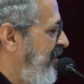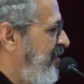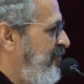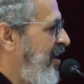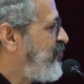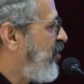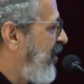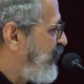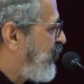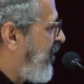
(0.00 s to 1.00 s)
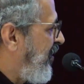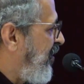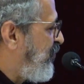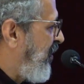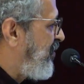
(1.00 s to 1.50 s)
We have to live together
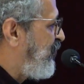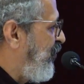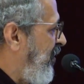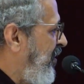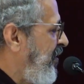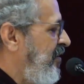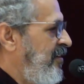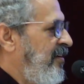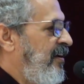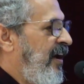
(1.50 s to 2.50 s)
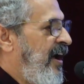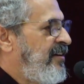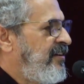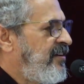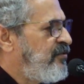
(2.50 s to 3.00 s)
peacefully, and
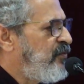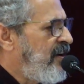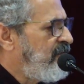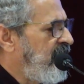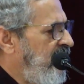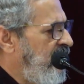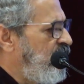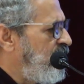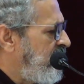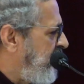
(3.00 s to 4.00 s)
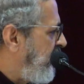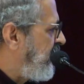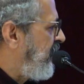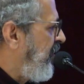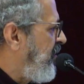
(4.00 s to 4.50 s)
this is one of the
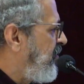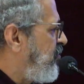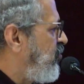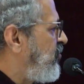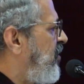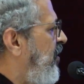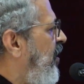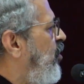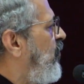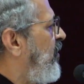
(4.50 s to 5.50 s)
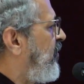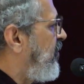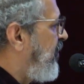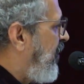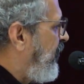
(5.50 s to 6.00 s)
innovations, institutional
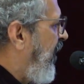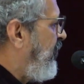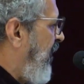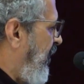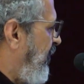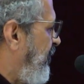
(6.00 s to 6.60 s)
innovations that we have done.